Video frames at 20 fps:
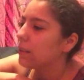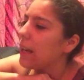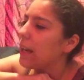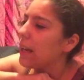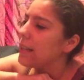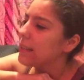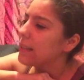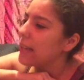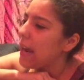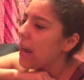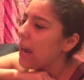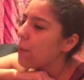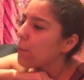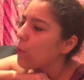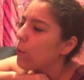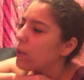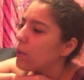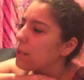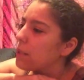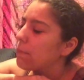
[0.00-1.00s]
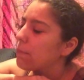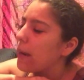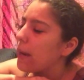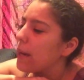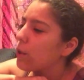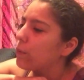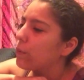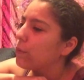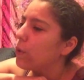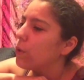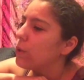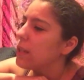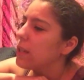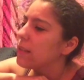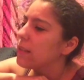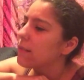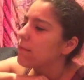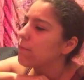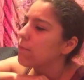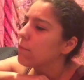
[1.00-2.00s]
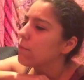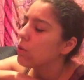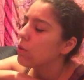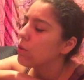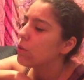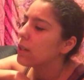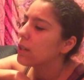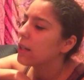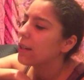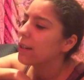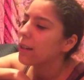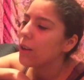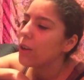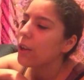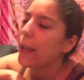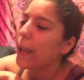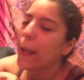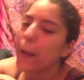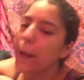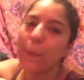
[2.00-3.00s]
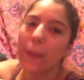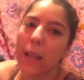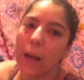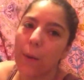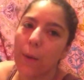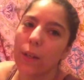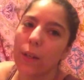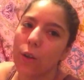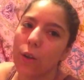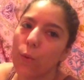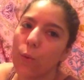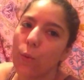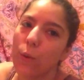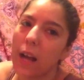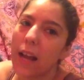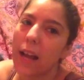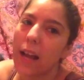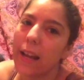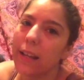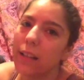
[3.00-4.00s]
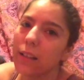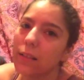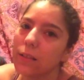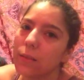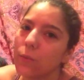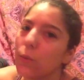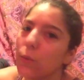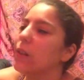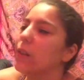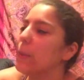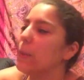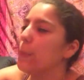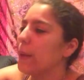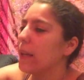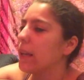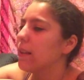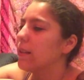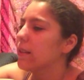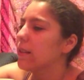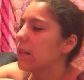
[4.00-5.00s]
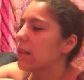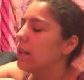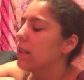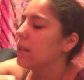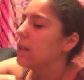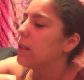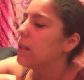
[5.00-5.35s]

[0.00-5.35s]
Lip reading: lights amber when the microphone is muted. Okay, now we know what clipping is.